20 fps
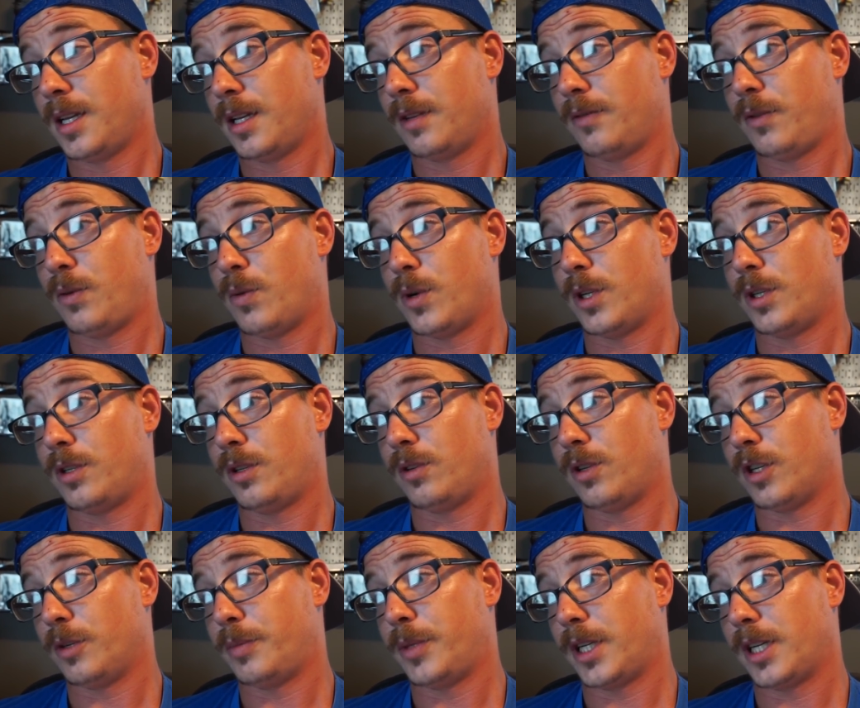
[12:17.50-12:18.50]
If you want
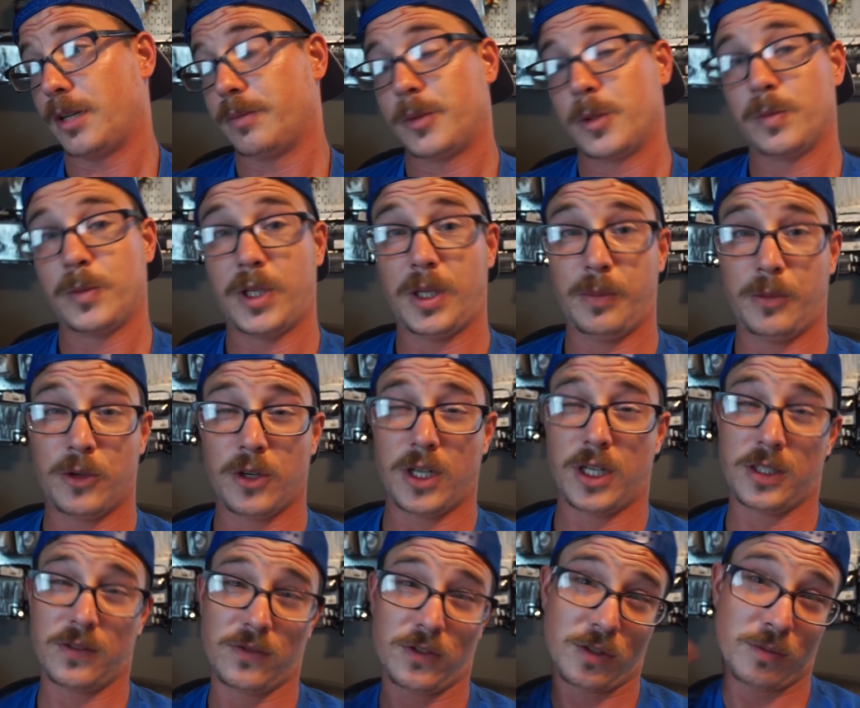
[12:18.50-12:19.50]
to uh, pick up some deep
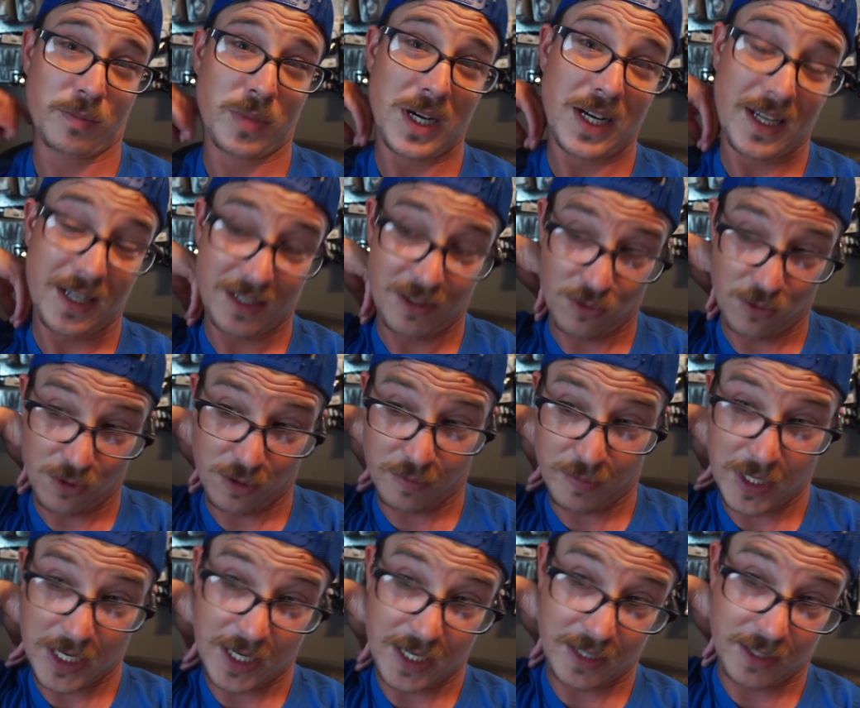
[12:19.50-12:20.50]
cranks for some pike or
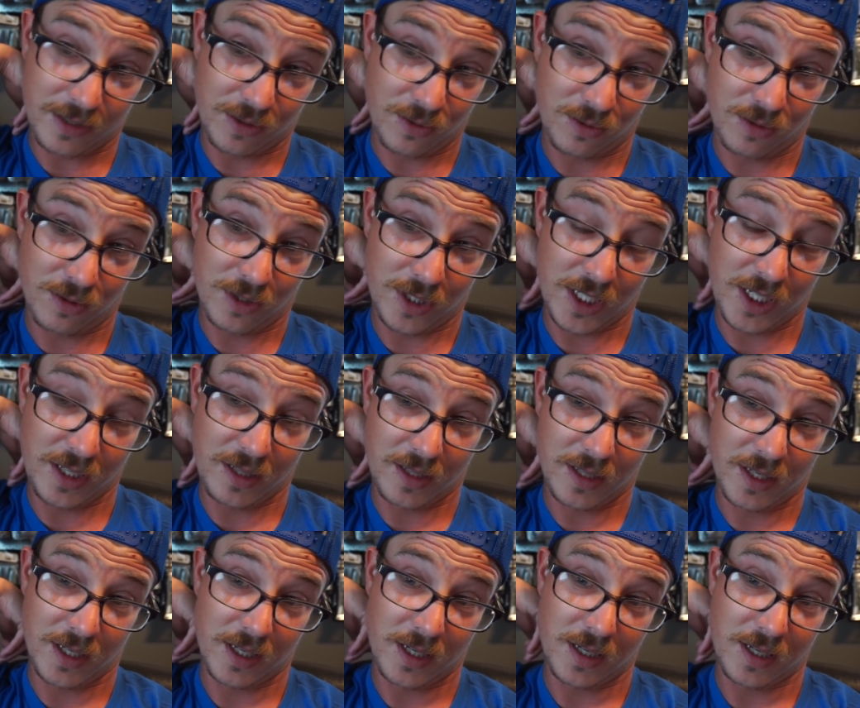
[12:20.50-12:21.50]
bass or
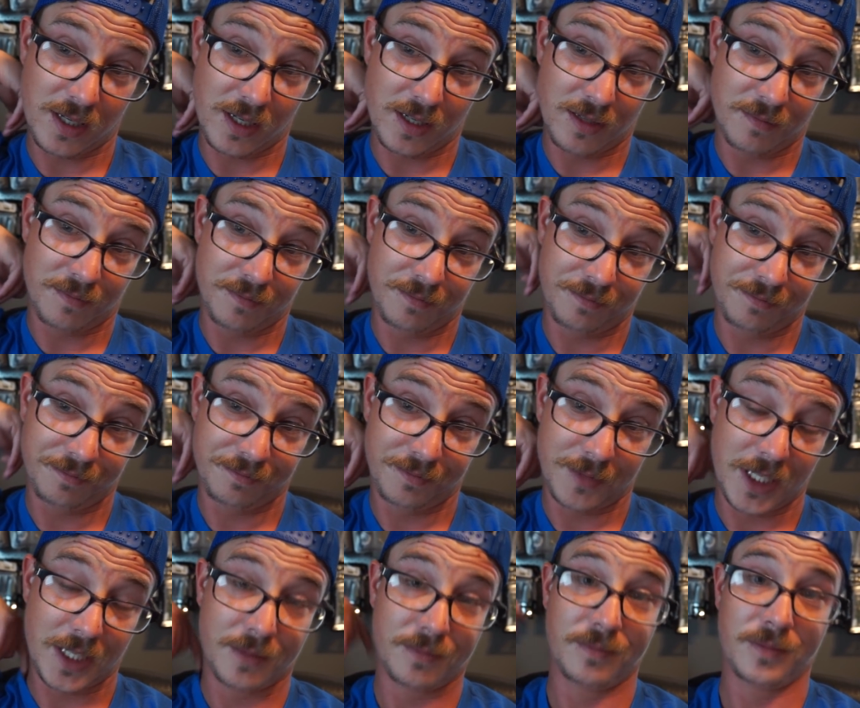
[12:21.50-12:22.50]
anything, um,
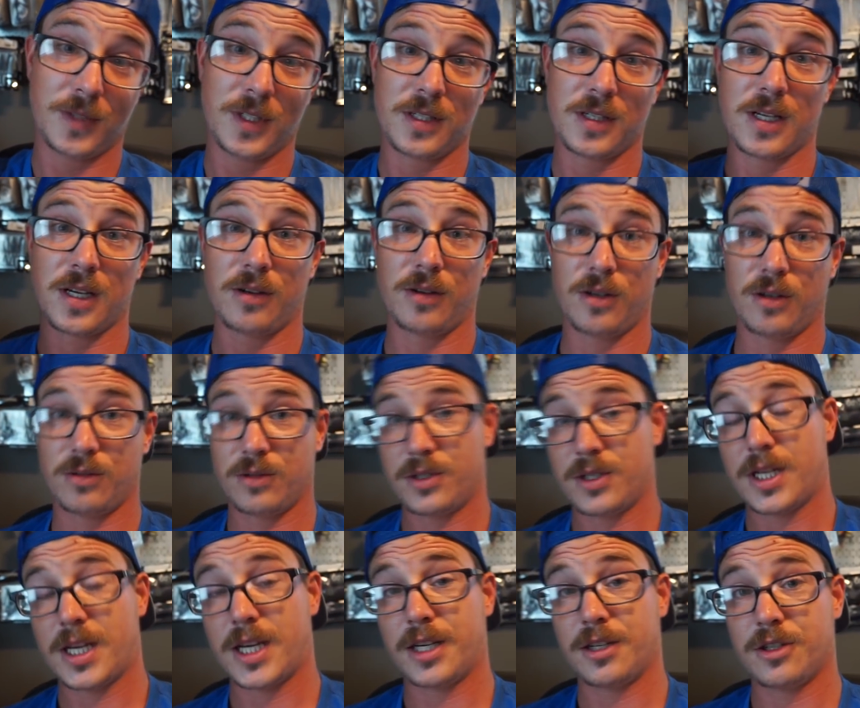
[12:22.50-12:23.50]
yeah, discount code
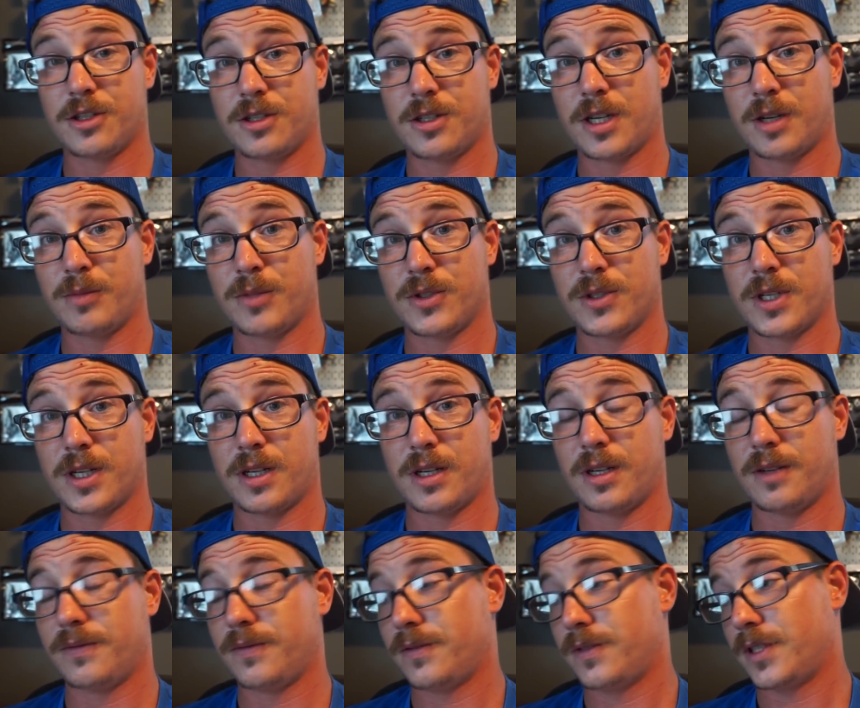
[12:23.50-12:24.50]
stache, 10%
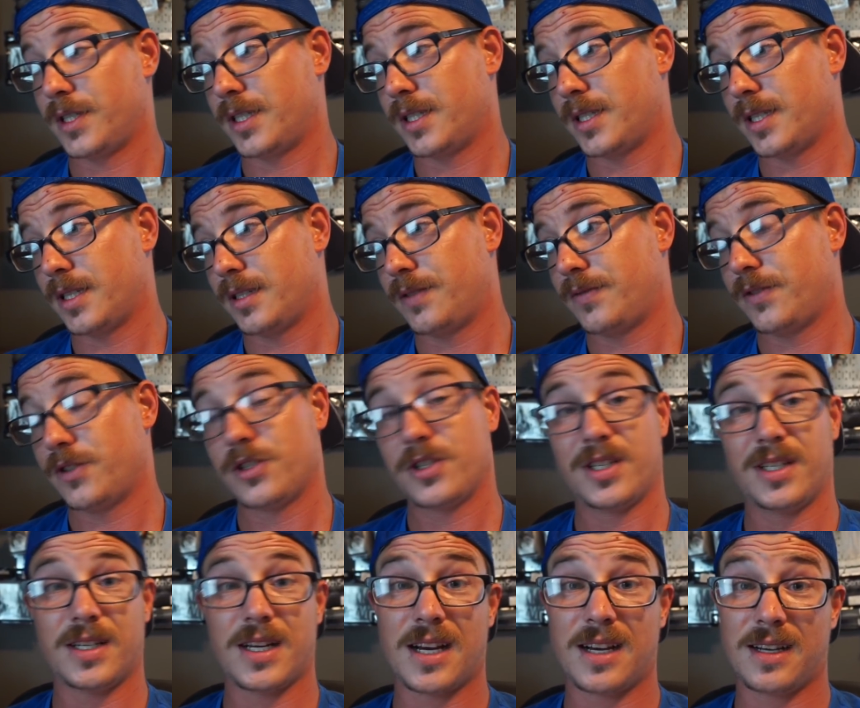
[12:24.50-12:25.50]
off,
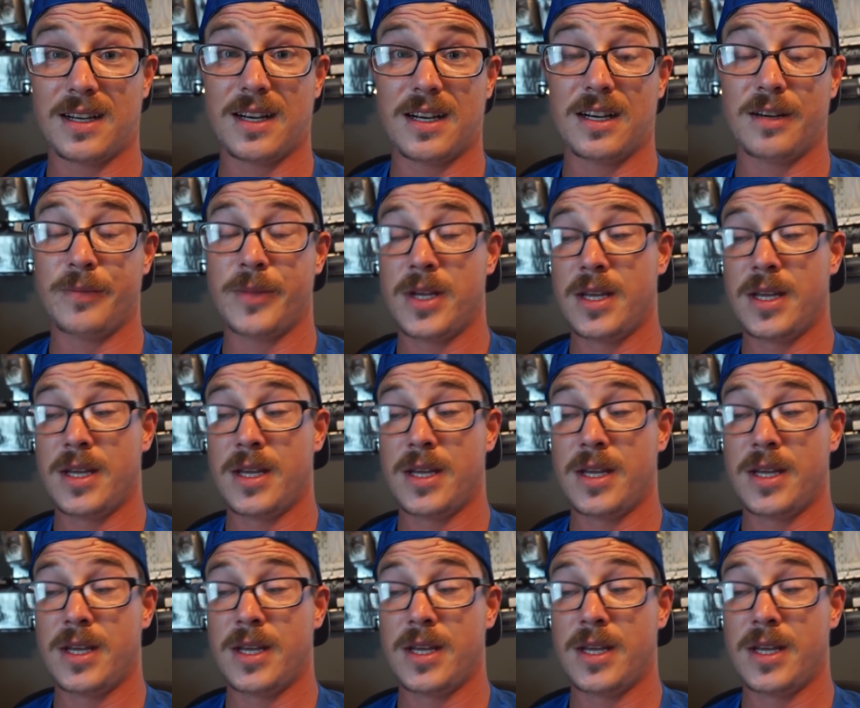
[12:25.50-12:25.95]
6thsensefishing.com.